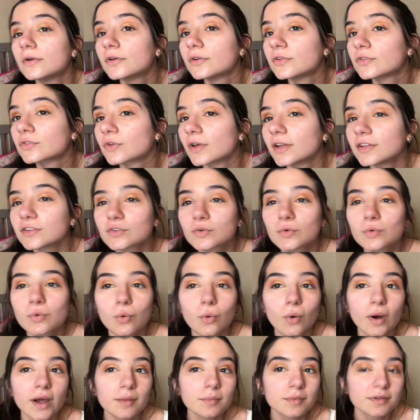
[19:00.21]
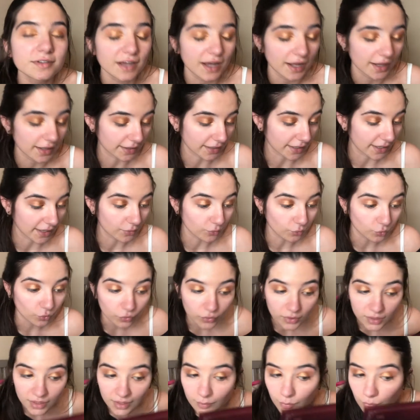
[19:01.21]
so that's quite metallic and
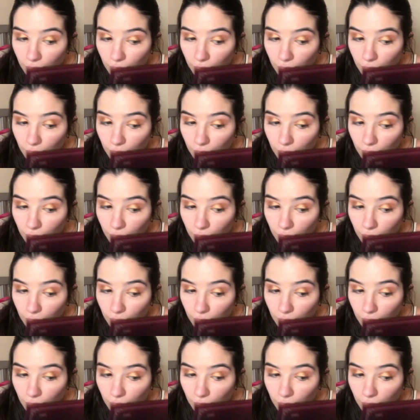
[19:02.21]
really